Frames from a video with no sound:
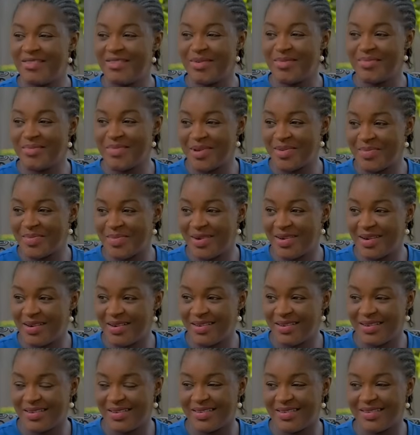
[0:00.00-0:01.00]

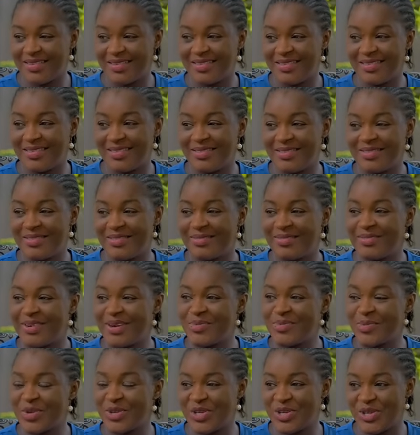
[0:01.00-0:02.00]
Remember
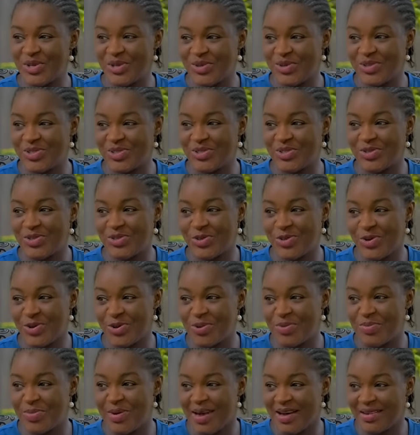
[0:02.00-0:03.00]
when we used to
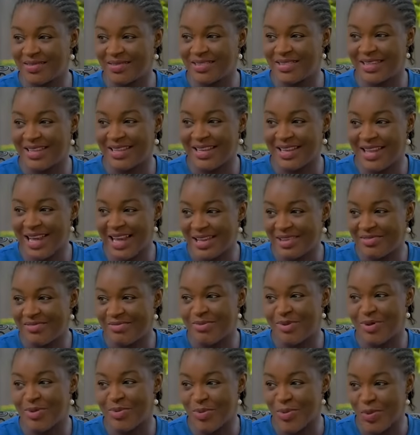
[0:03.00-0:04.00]
talk about the life
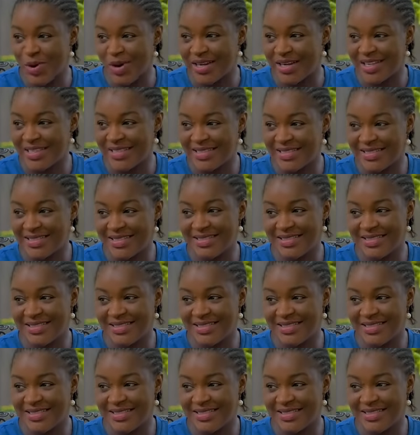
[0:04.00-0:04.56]
we wanted